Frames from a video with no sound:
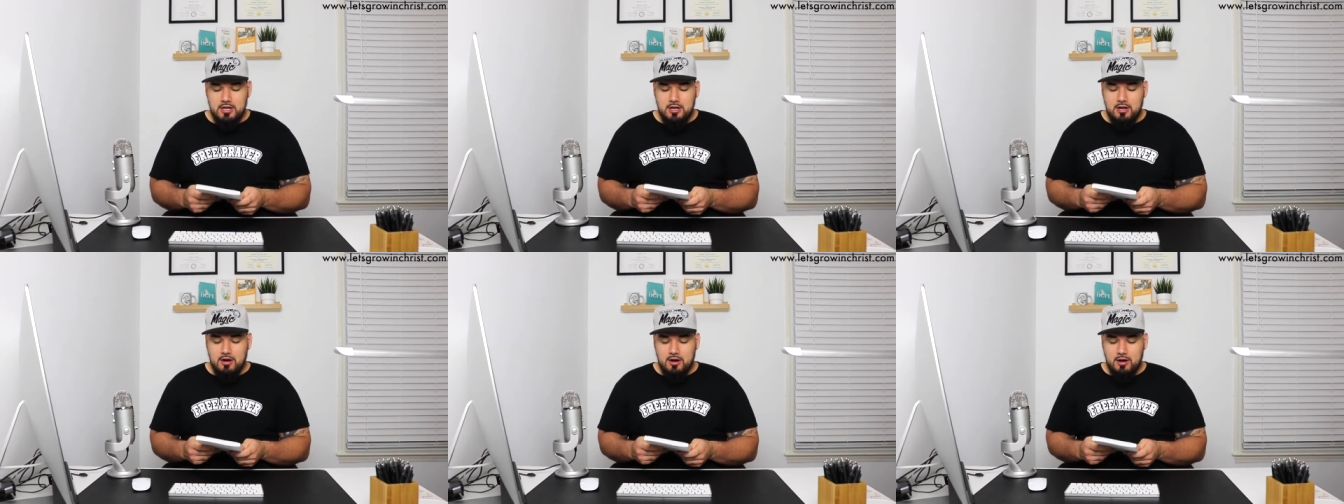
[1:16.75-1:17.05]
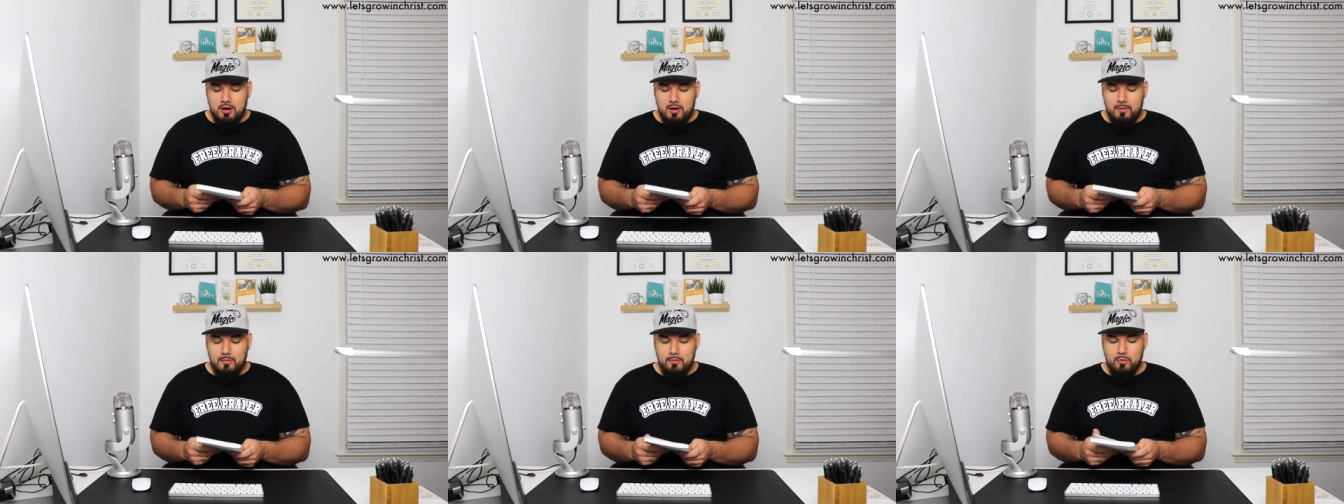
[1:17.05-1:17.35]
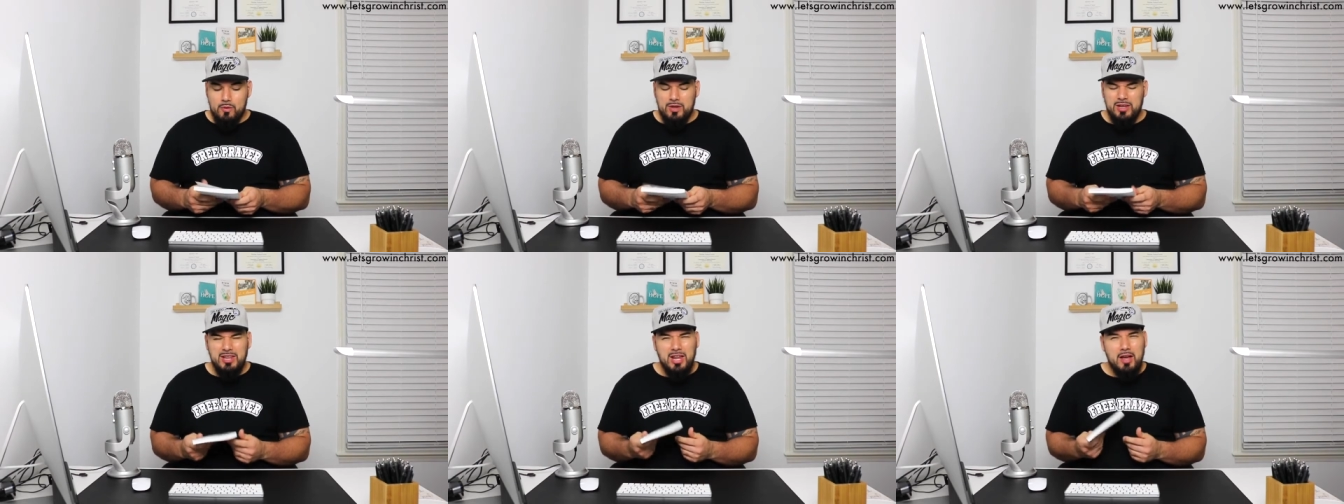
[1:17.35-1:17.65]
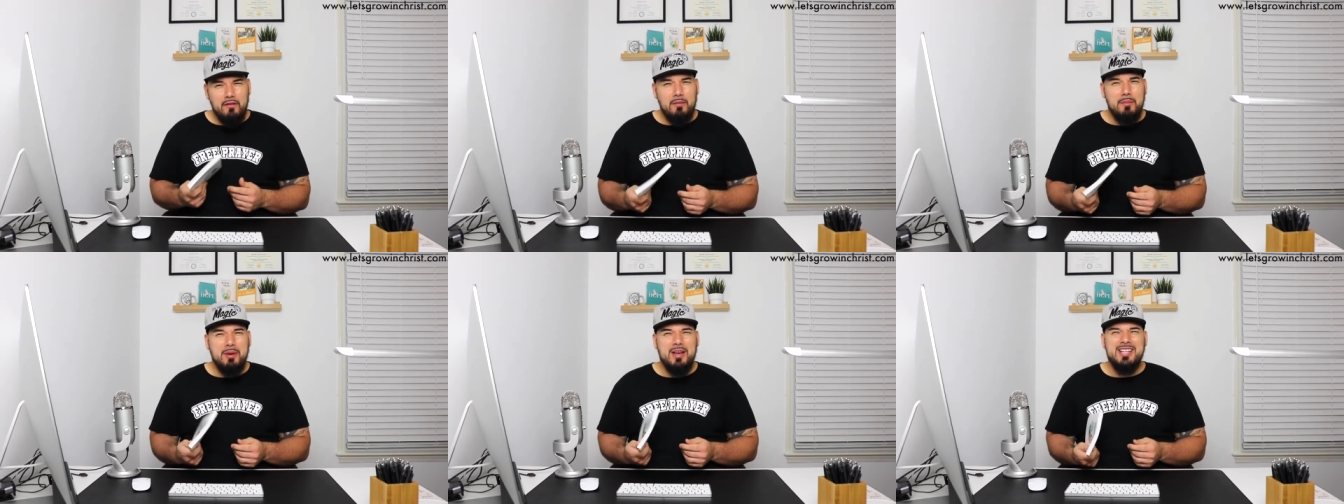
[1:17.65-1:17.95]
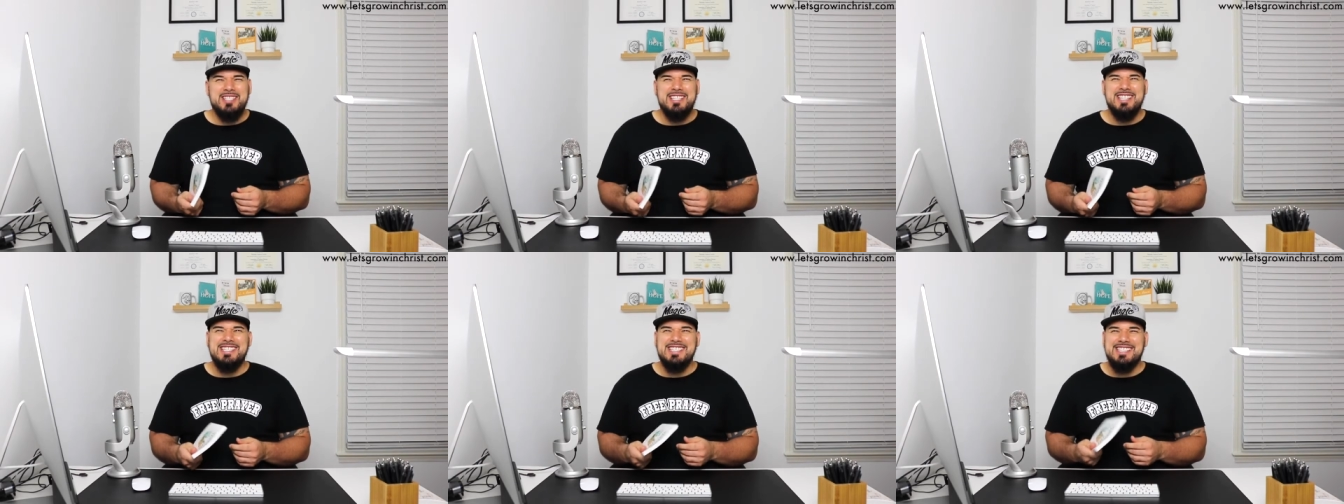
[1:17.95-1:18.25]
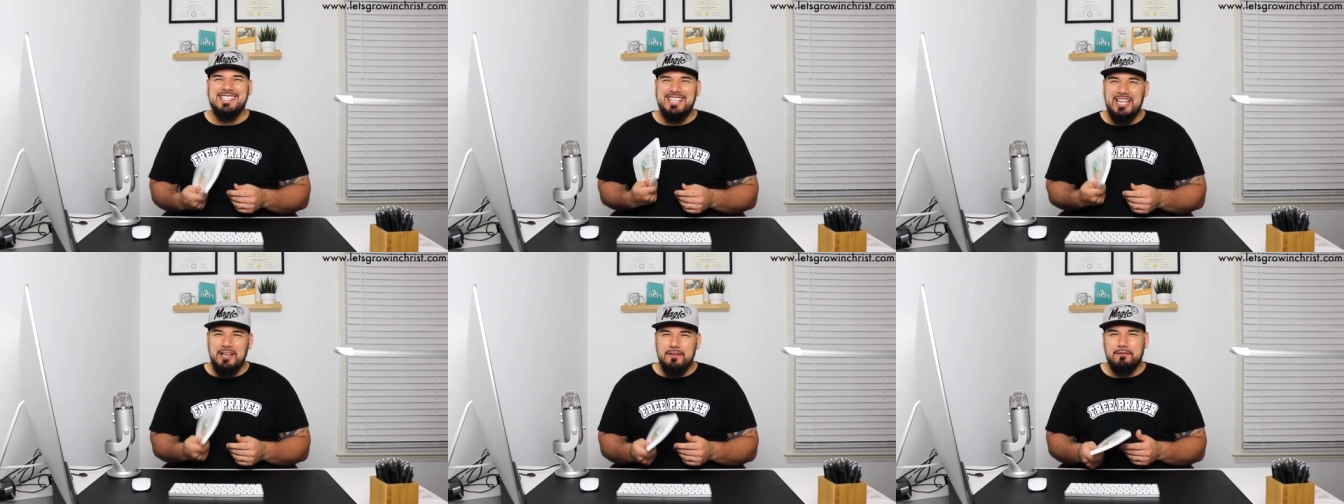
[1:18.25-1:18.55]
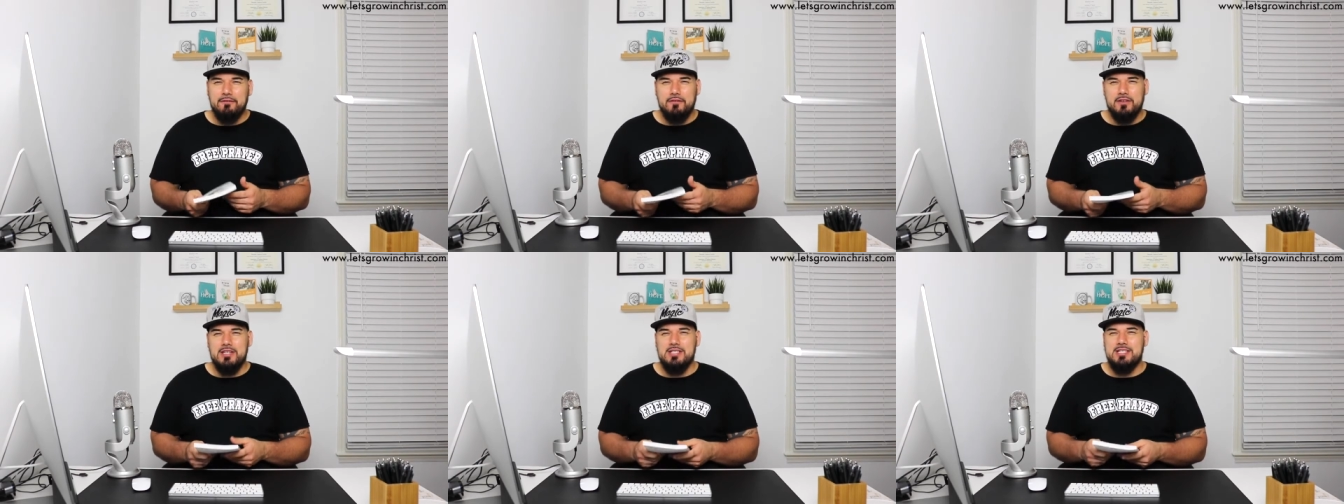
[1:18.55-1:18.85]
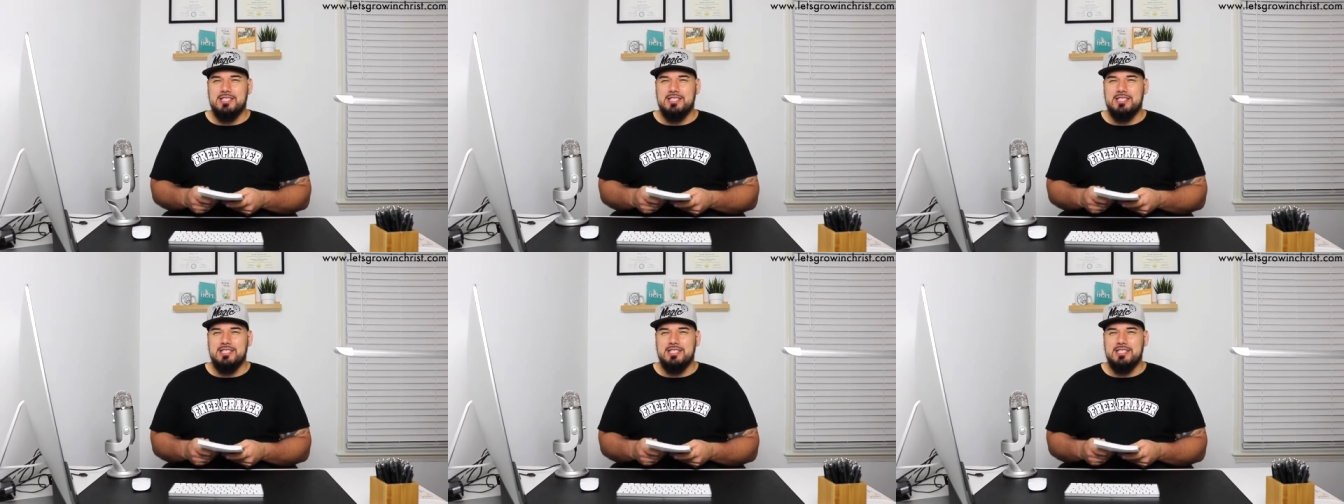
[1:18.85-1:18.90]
Um, we love it because it's different.